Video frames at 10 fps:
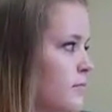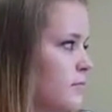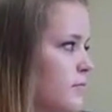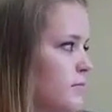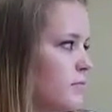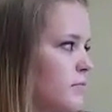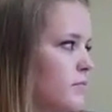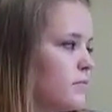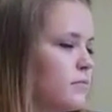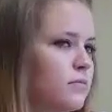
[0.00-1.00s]

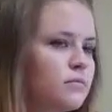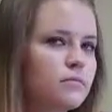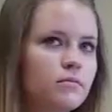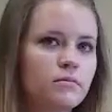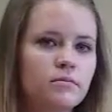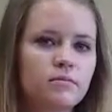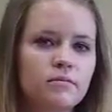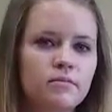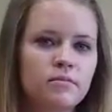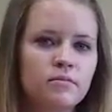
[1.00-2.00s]

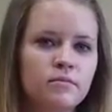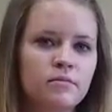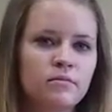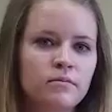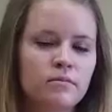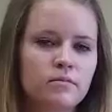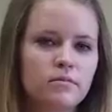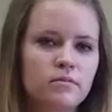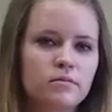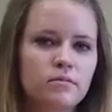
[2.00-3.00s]

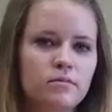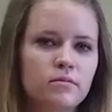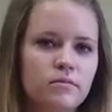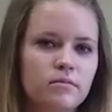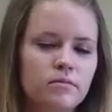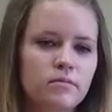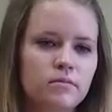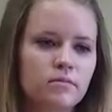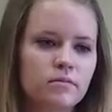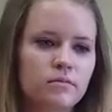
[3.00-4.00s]

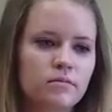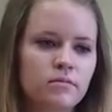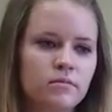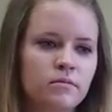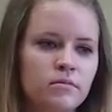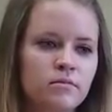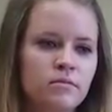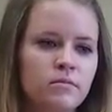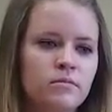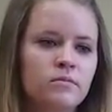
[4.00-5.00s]

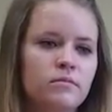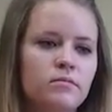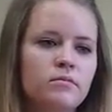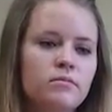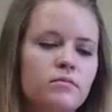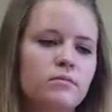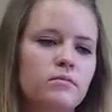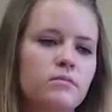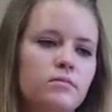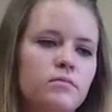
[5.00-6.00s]

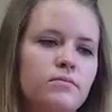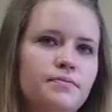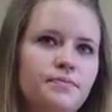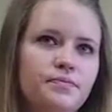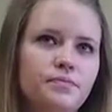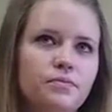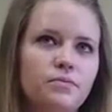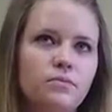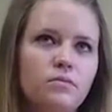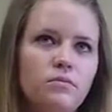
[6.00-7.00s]

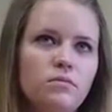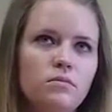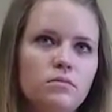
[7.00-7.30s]
No words are spoken by the person on screen.